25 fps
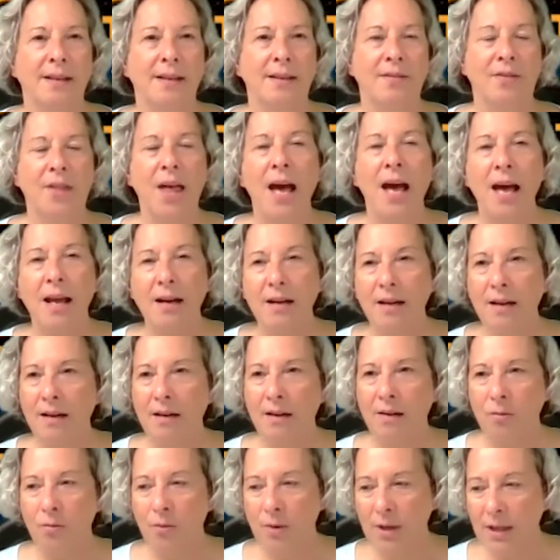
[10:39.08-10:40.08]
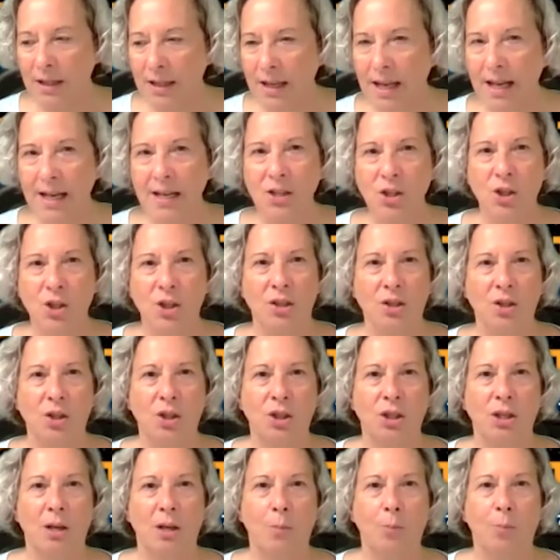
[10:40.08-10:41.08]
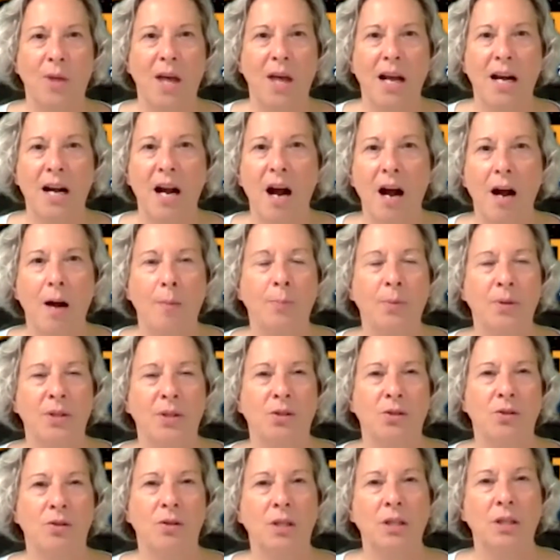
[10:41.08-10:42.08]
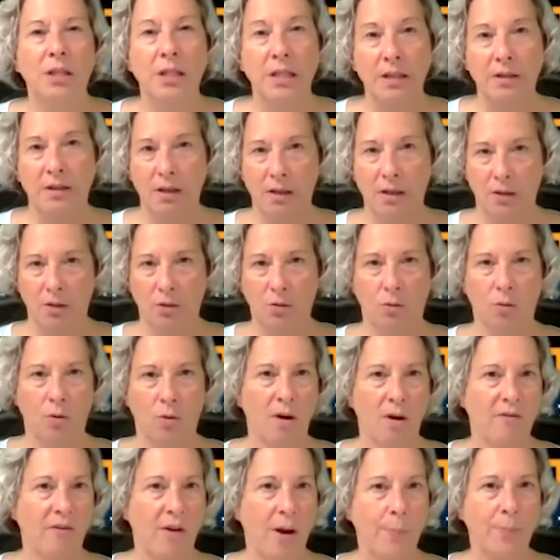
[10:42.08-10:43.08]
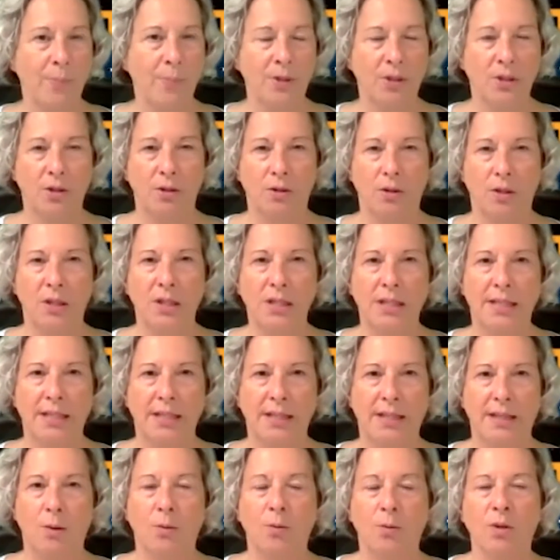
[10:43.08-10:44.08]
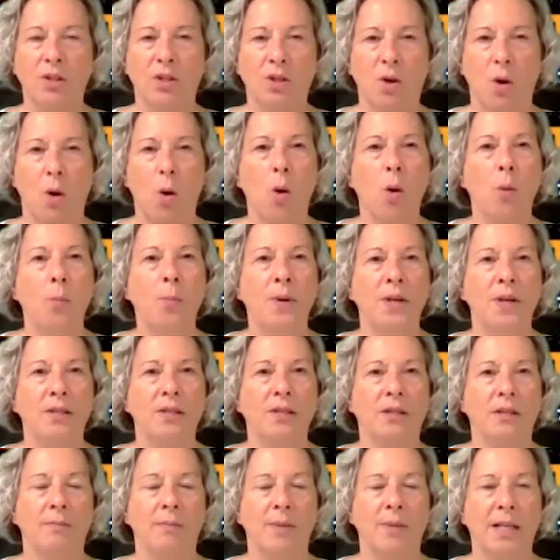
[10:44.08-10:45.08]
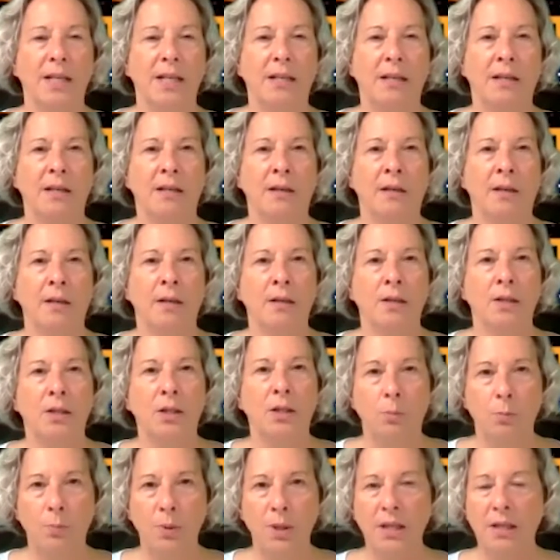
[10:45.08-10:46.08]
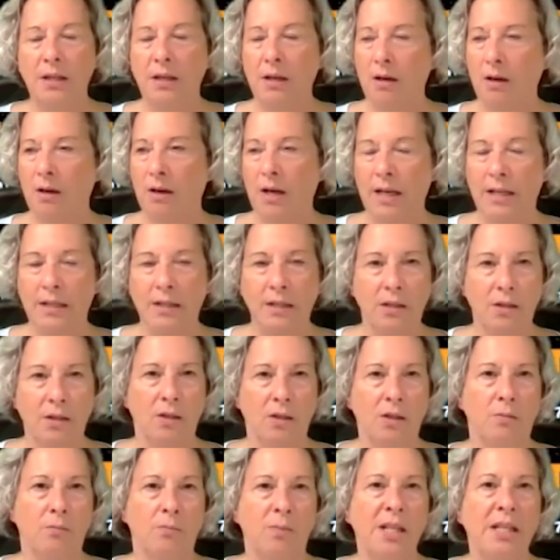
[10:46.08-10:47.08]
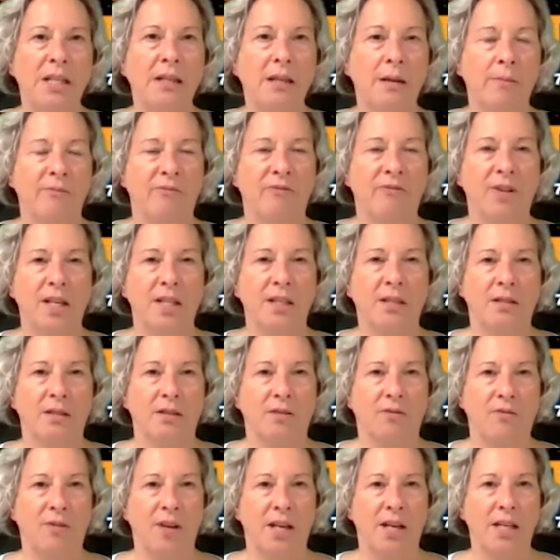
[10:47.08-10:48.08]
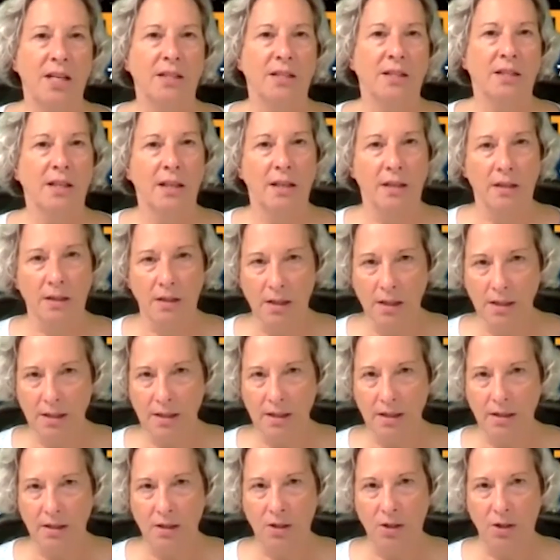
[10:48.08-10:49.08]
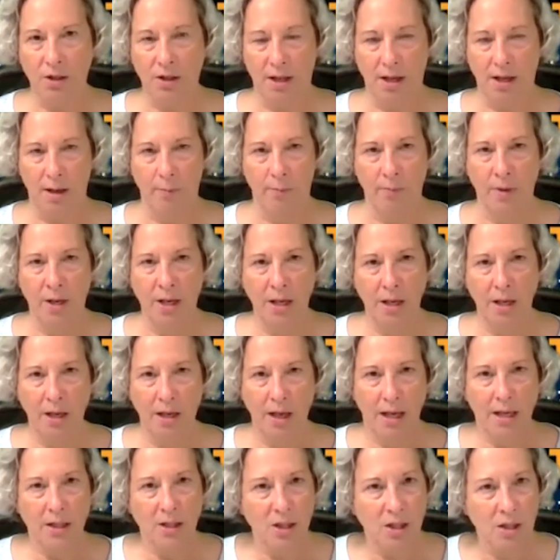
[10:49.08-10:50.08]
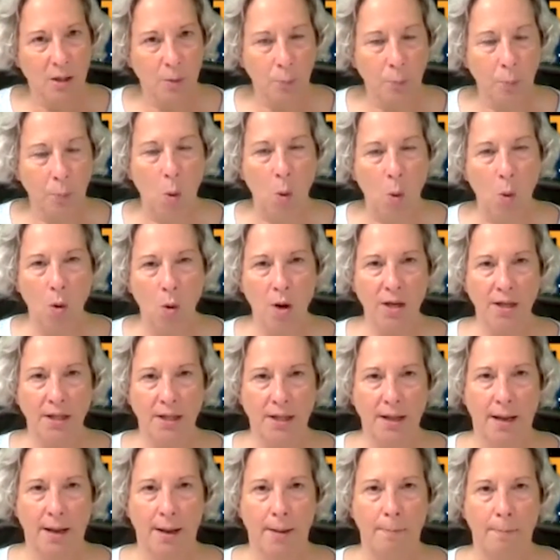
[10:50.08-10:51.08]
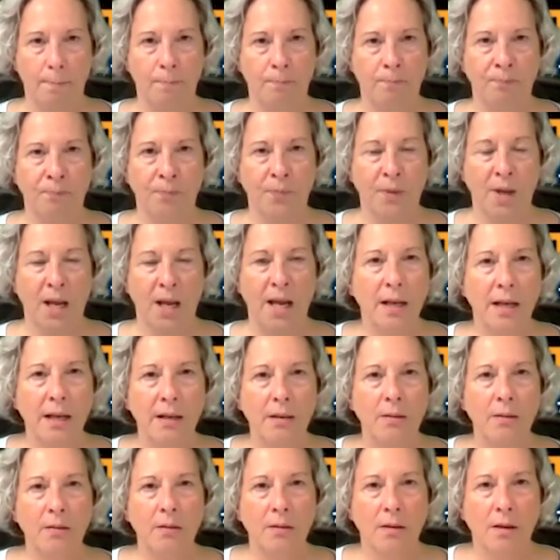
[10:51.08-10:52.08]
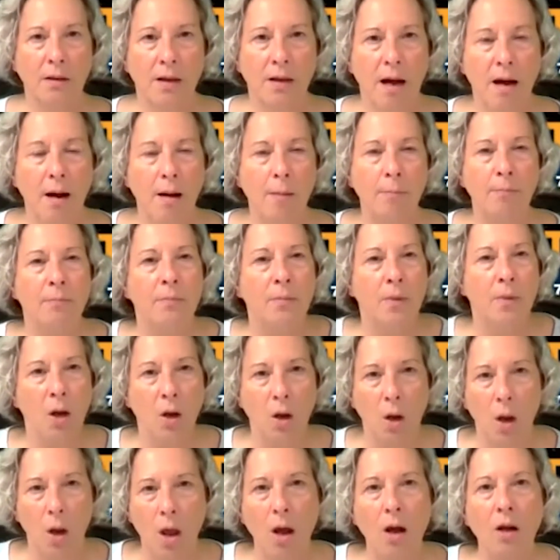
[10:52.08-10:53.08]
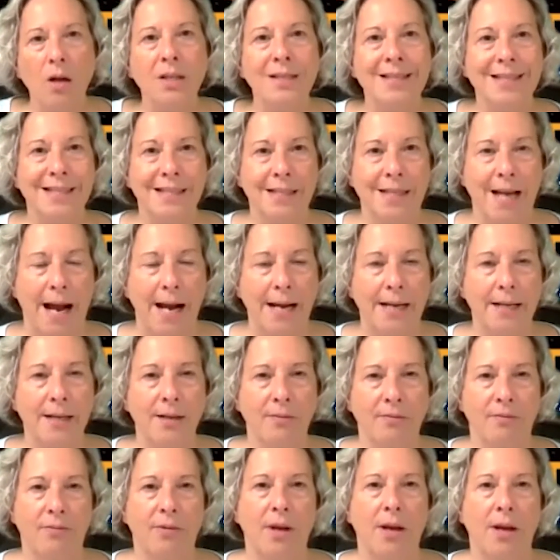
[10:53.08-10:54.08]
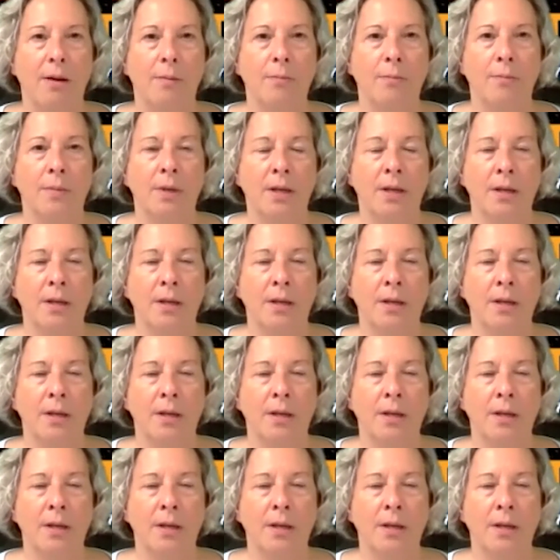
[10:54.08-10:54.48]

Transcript: that relationship, that opportunity, that door of opportunity that was open to me to be there and to meet them face to face and listen to them and support them and come alongside of them